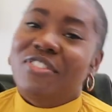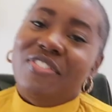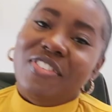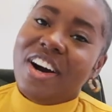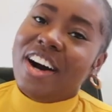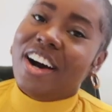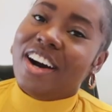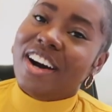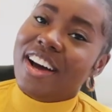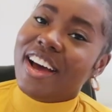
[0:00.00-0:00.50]

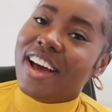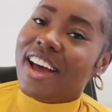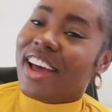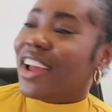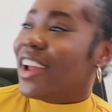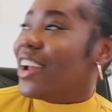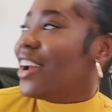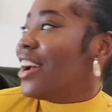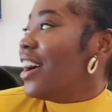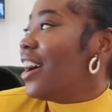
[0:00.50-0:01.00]
But
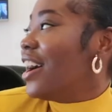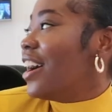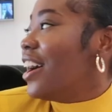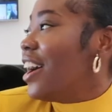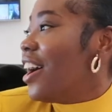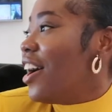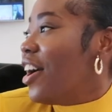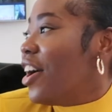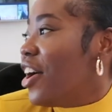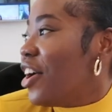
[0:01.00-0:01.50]
hey,
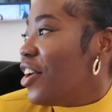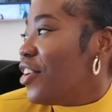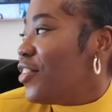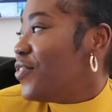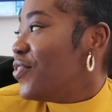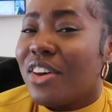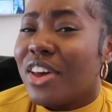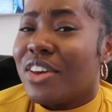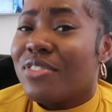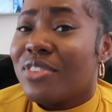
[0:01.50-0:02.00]

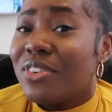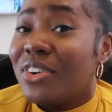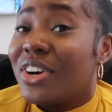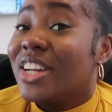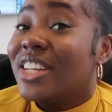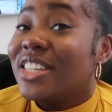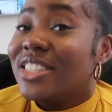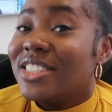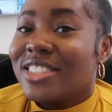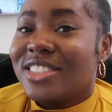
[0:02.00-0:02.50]
if
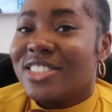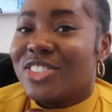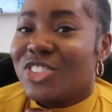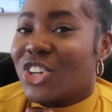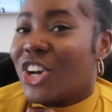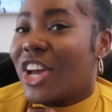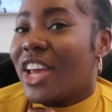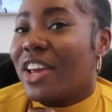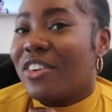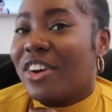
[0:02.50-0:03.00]
everyone is
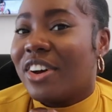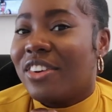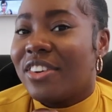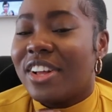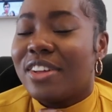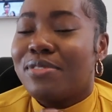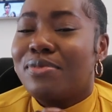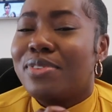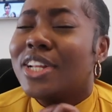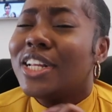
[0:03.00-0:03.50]
enjoying your
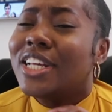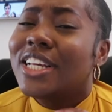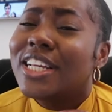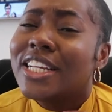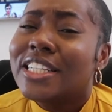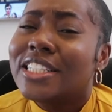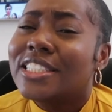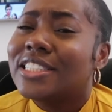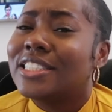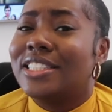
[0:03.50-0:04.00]
life,
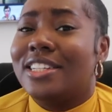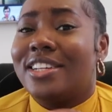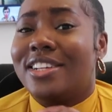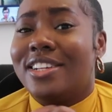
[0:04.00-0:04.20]
please